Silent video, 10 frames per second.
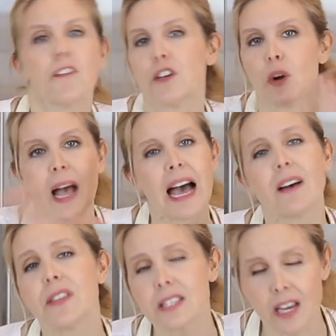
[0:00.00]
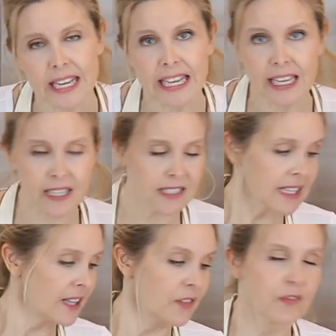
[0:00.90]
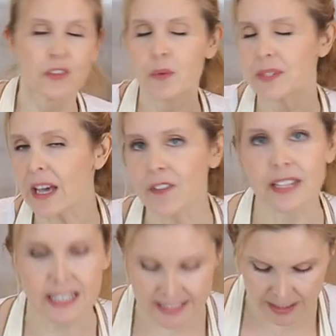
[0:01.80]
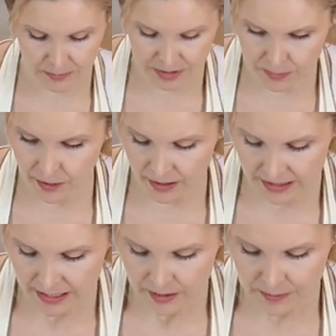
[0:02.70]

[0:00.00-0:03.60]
If you don't have this on hand, you definitely can skip this part,